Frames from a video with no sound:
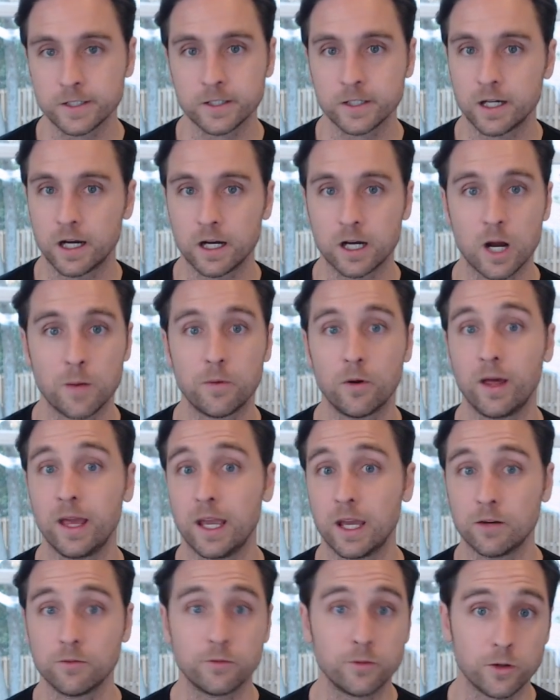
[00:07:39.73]
a couple
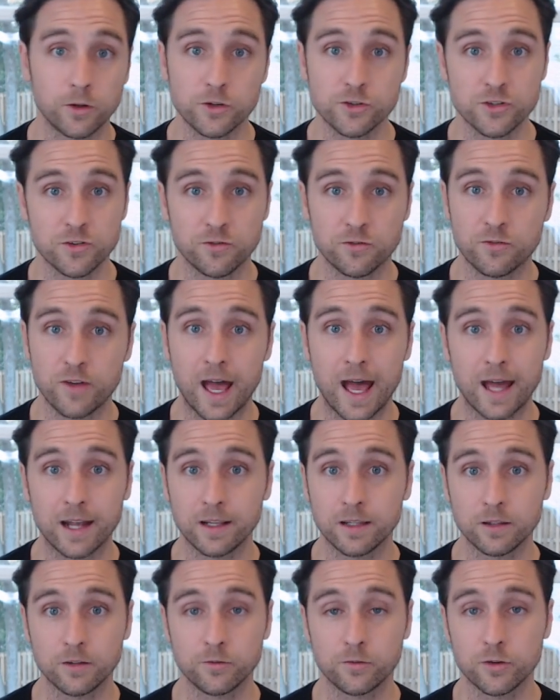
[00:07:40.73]
handfuls of fat
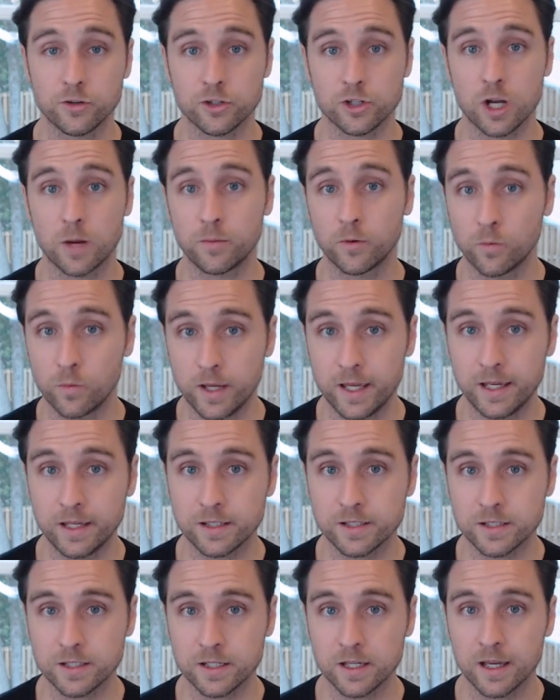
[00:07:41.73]
in the first couple
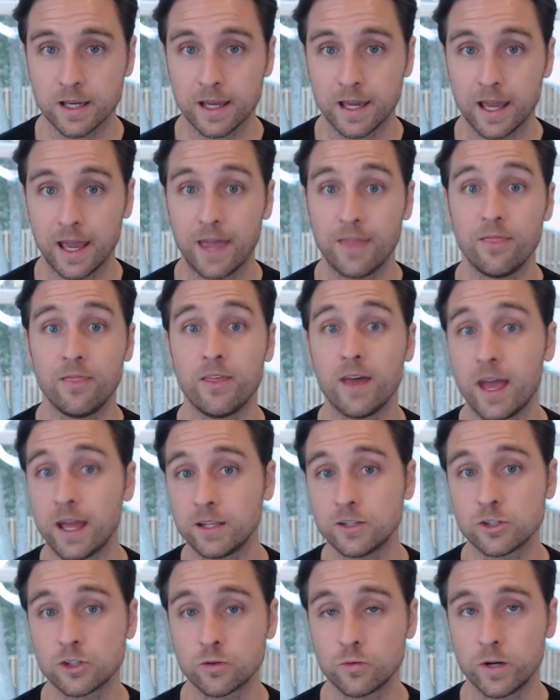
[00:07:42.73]
weeks, and
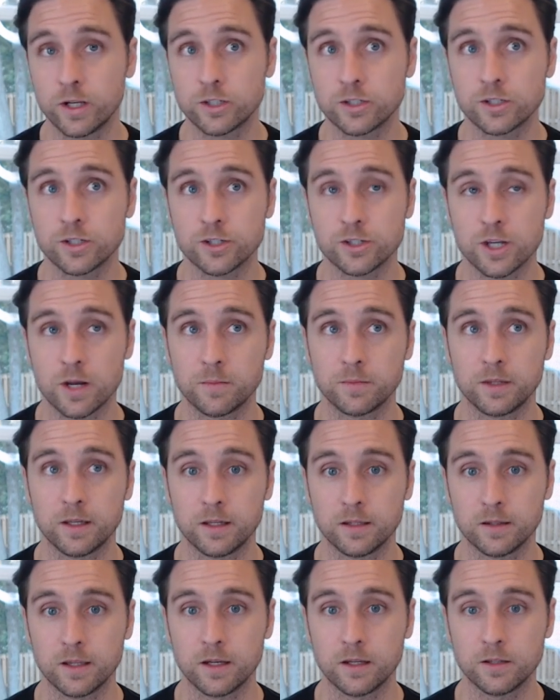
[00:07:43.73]
then switch to
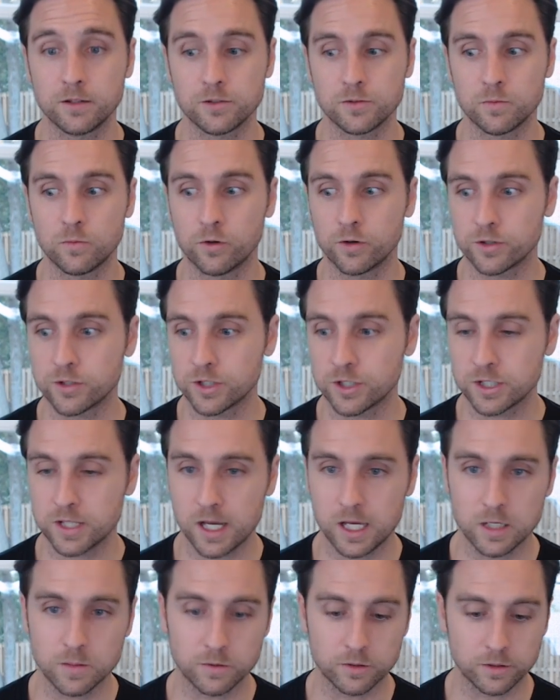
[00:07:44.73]
something that is more
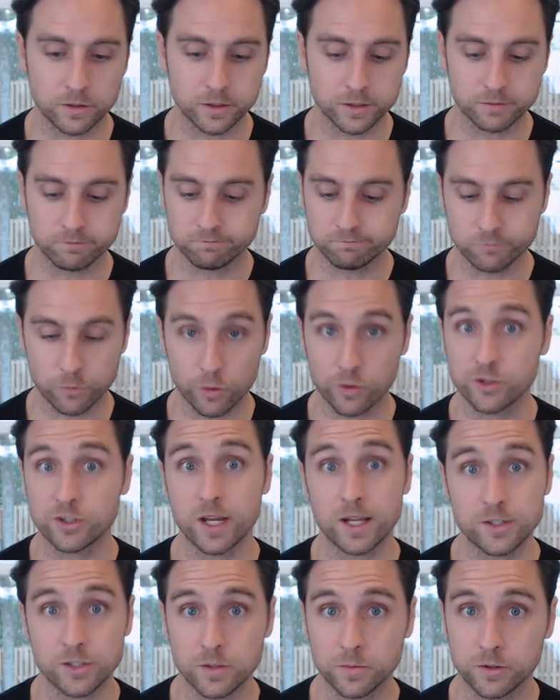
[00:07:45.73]
sustainable and more
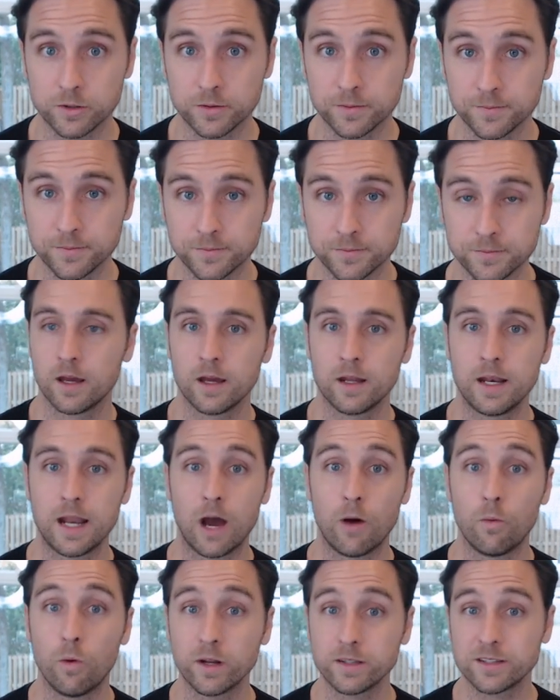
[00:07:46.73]
sensible.
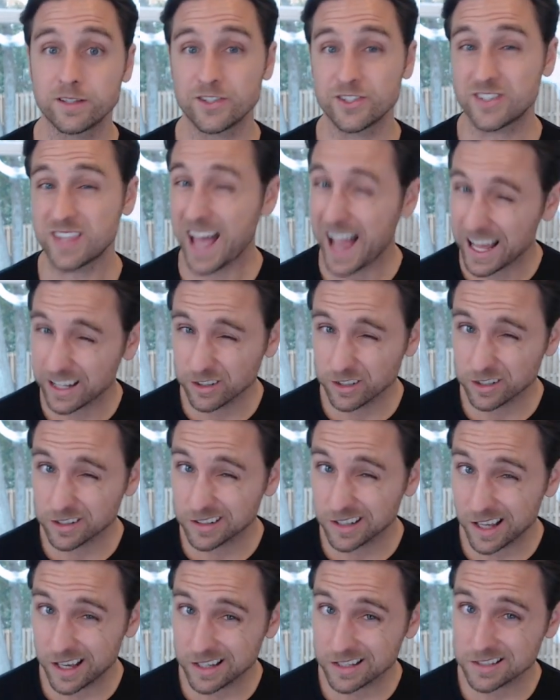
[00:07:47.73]
Now, what does that
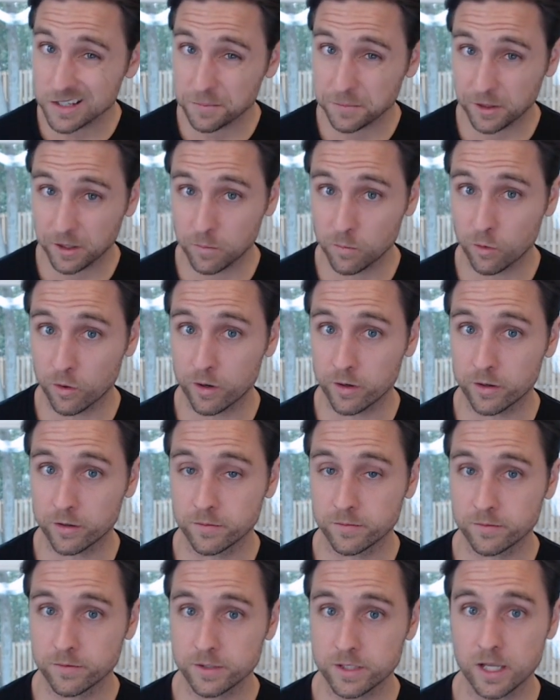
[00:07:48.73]
look like? Something
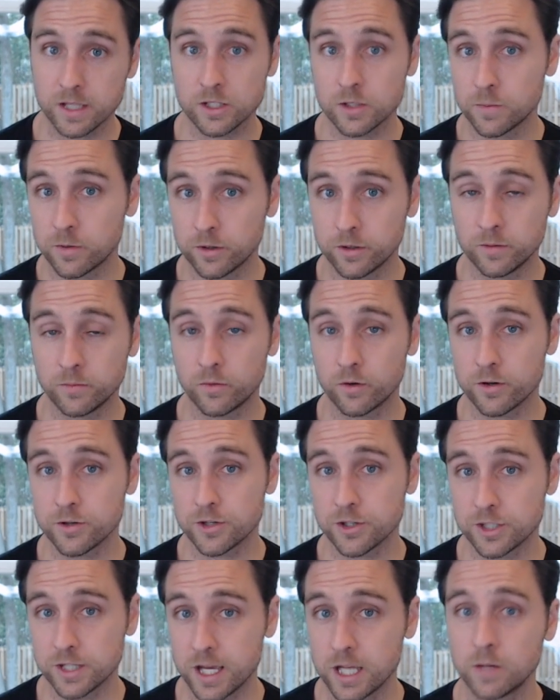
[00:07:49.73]
more sensible and more
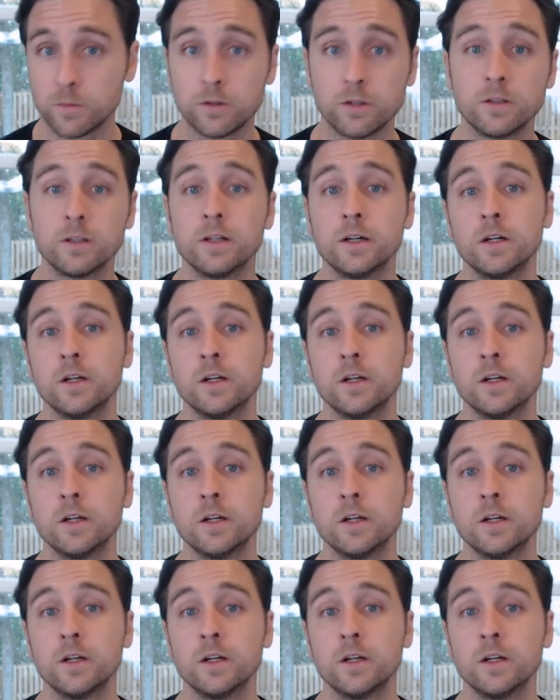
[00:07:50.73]
sustainable?